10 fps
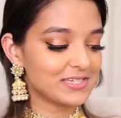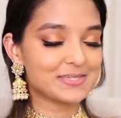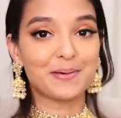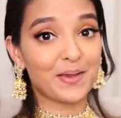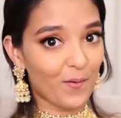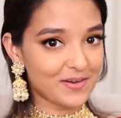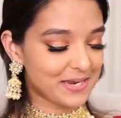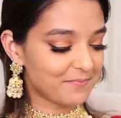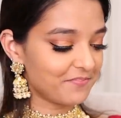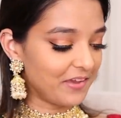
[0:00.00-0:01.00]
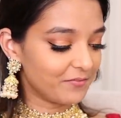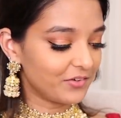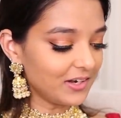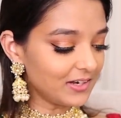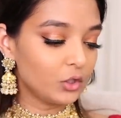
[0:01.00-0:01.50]
is my all-time
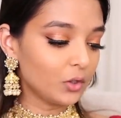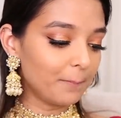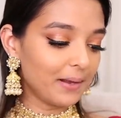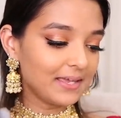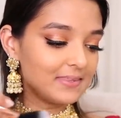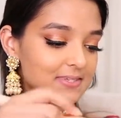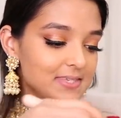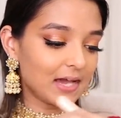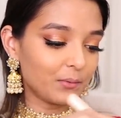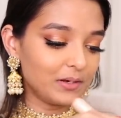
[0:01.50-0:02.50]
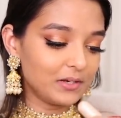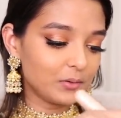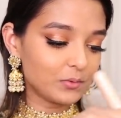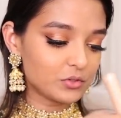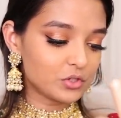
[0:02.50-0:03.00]
favorite. To apply this, I will
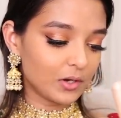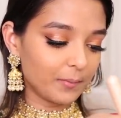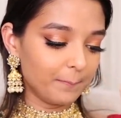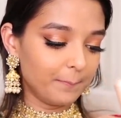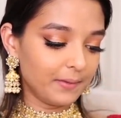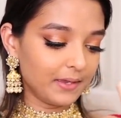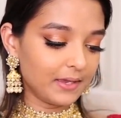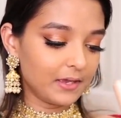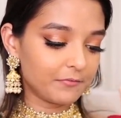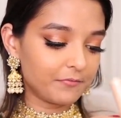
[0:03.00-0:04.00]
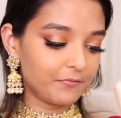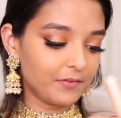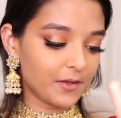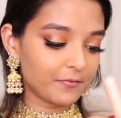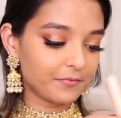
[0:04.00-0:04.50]
use a big
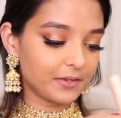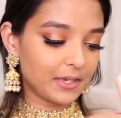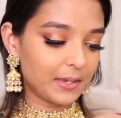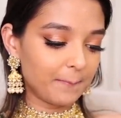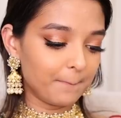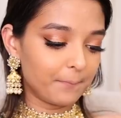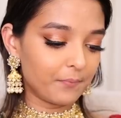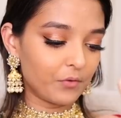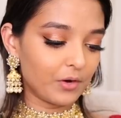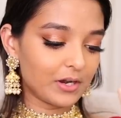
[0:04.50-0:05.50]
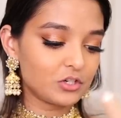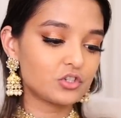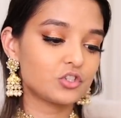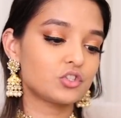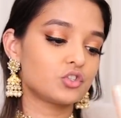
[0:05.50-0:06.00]
fluffy
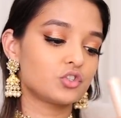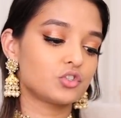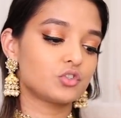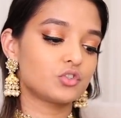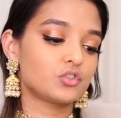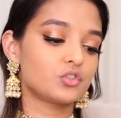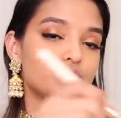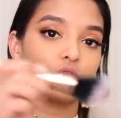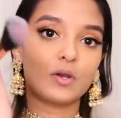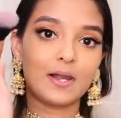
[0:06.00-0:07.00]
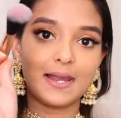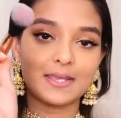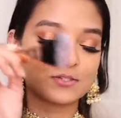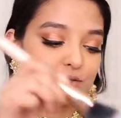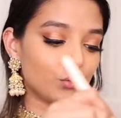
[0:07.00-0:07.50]
brush
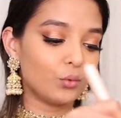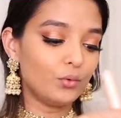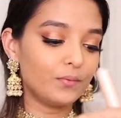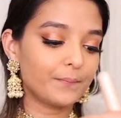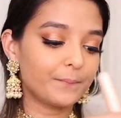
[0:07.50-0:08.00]
like so